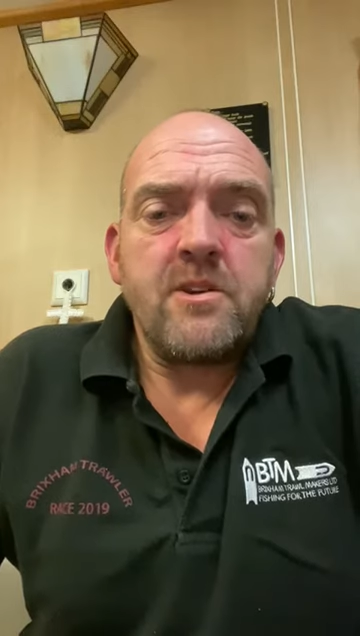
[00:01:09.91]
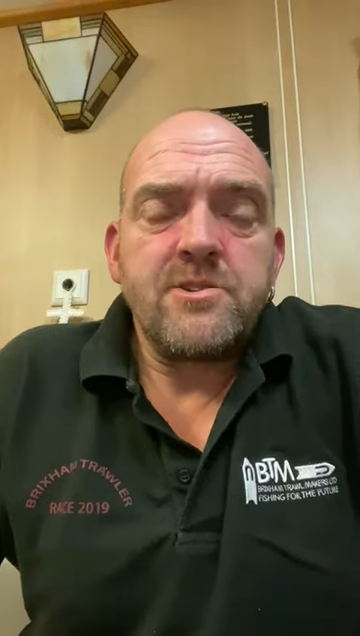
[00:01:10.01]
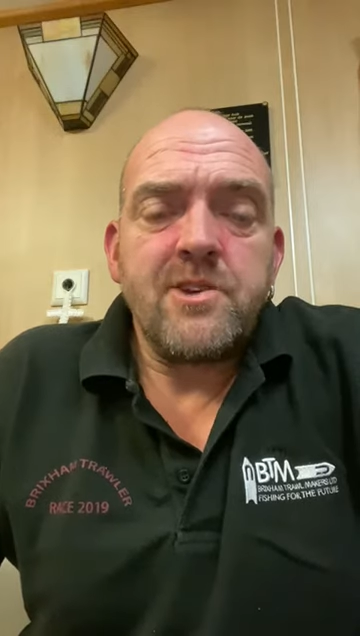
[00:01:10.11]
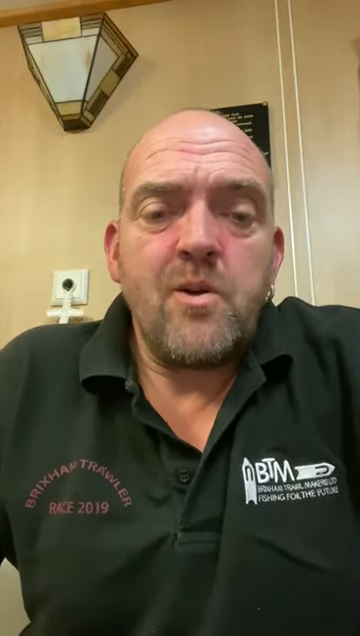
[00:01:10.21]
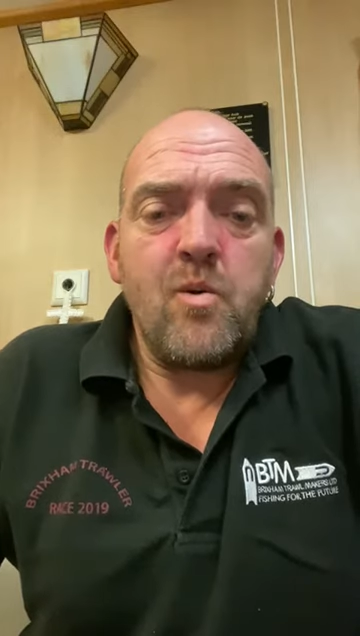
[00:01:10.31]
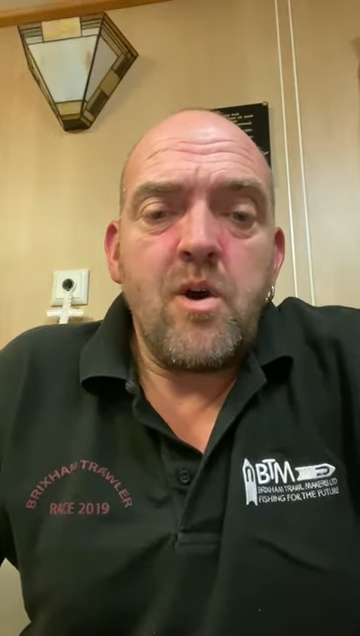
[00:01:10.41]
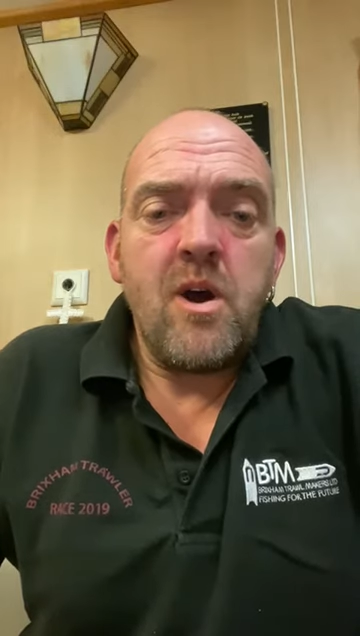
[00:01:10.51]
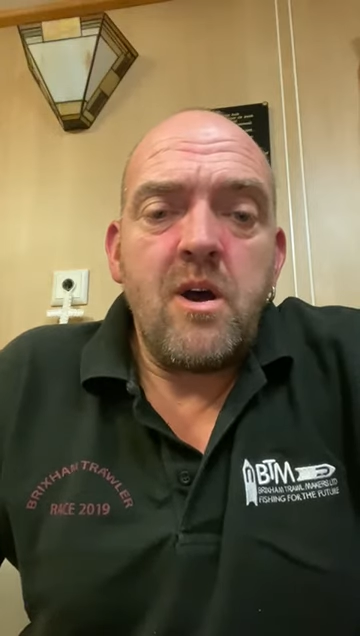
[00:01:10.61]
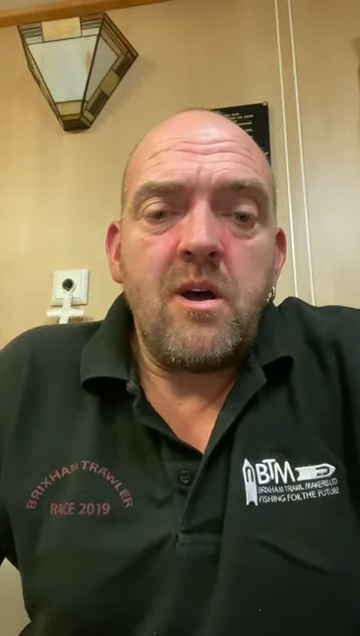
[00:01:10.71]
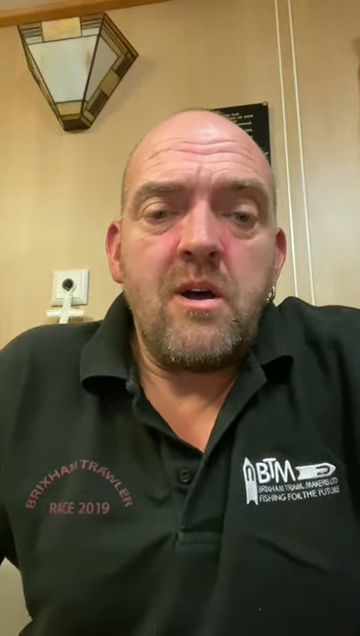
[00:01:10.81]

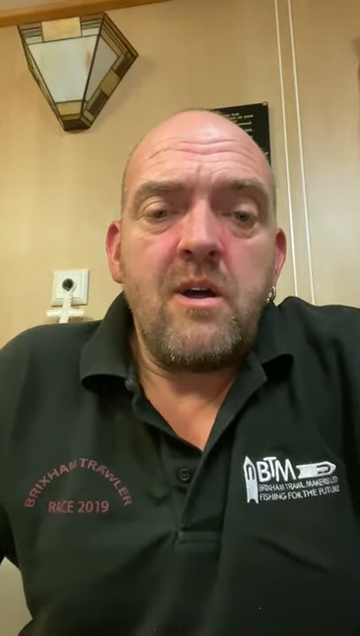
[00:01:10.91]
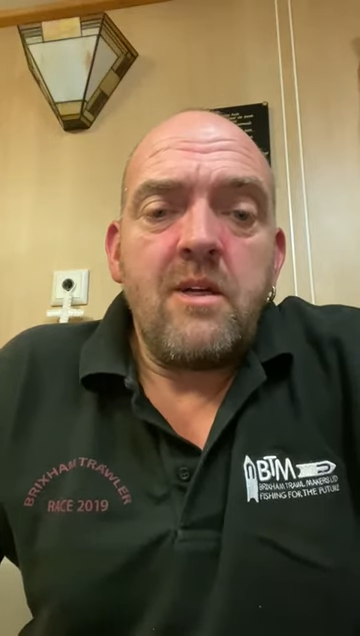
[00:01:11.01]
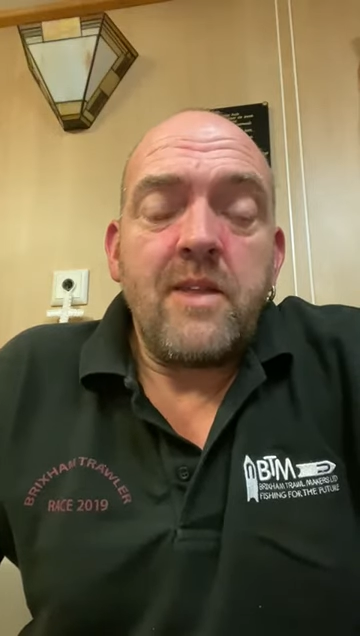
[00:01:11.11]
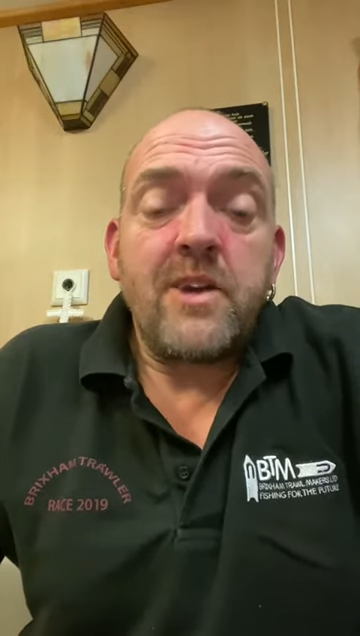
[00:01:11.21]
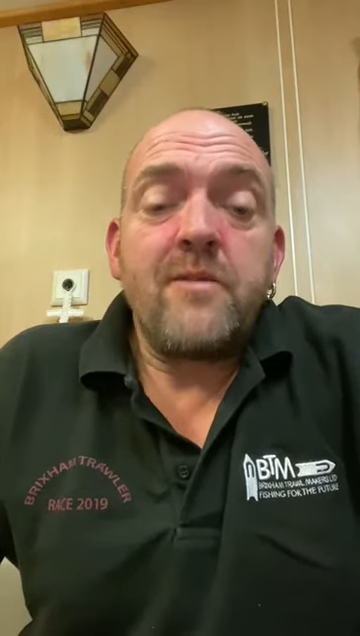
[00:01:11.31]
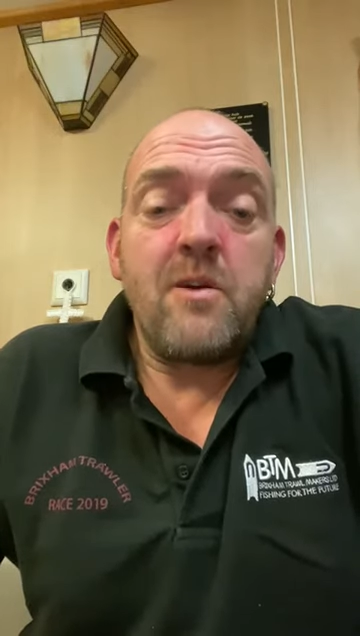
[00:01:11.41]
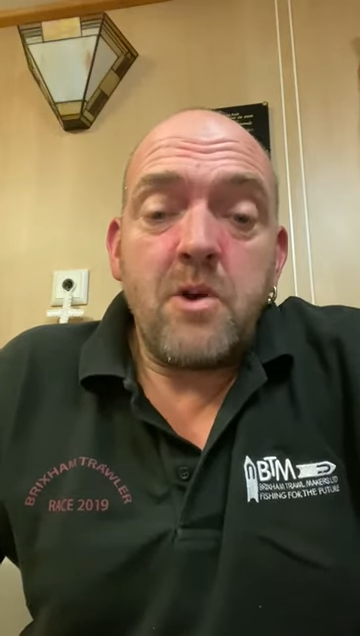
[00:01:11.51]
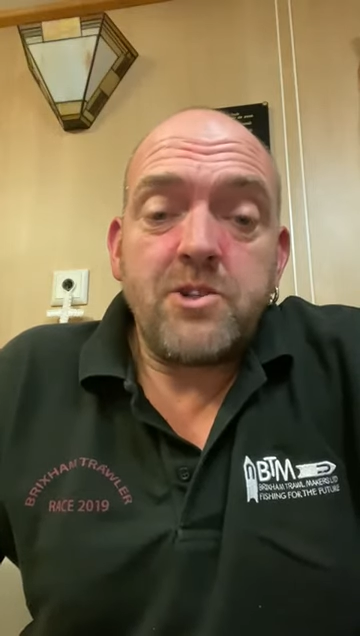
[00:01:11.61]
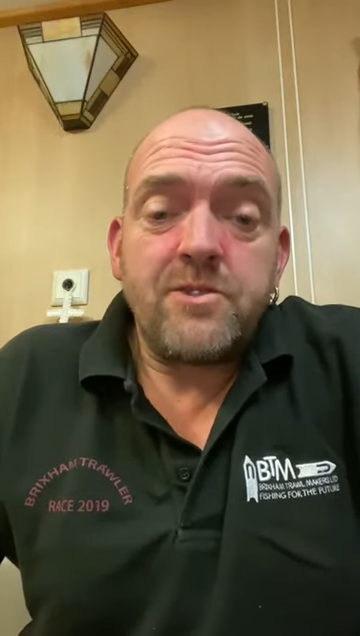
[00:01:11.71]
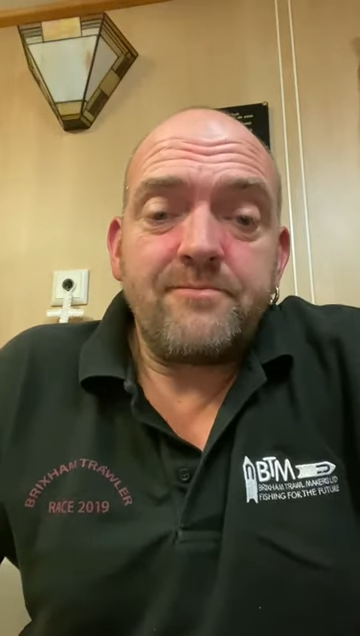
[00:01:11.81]
So thank you very
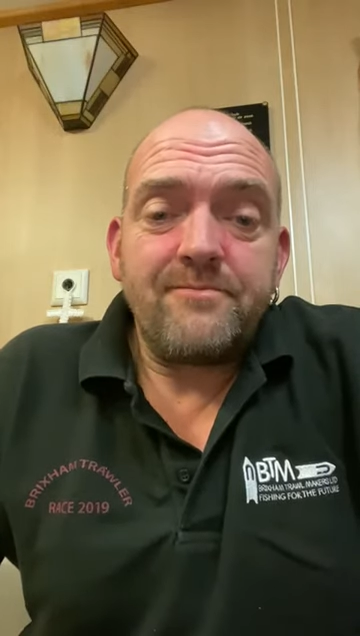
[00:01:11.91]
much,